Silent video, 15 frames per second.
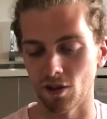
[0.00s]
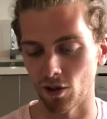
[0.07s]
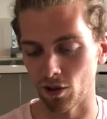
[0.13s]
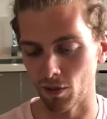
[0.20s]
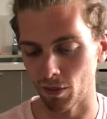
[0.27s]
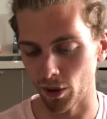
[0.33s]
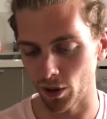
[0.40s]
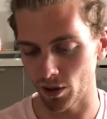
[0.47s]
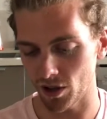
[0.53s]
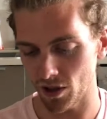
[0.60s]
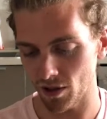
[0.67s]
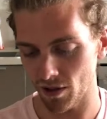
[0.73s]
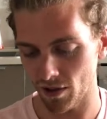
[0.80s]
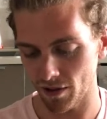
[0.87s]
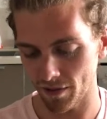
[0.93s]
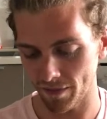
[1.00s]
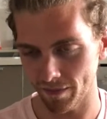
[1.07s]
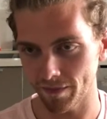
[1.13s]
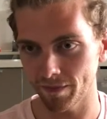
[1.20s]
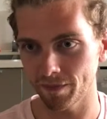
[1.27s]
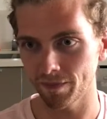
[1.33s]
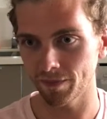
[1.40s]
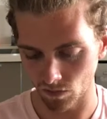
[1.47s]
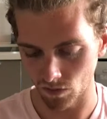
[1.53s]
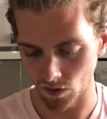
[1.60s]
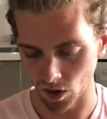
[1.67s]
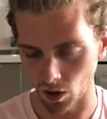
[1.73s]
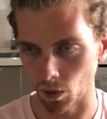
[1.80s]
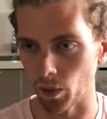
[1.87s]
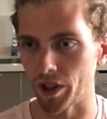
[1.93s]
through the Bluetooth,
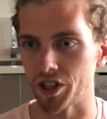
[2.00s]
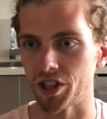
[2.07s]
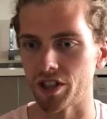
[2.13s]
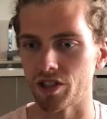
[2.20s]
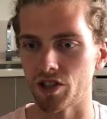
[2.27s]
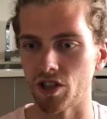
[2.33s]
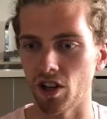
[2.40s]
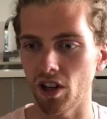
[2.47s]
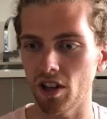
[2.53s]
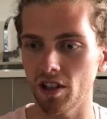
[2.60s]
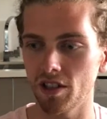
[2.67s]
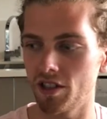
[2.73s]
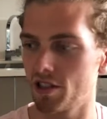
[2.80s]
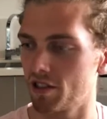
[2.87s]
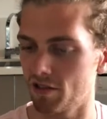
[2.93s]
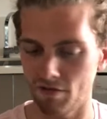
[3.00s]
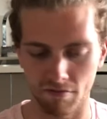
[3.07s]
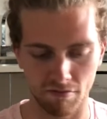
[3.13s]
which it's not.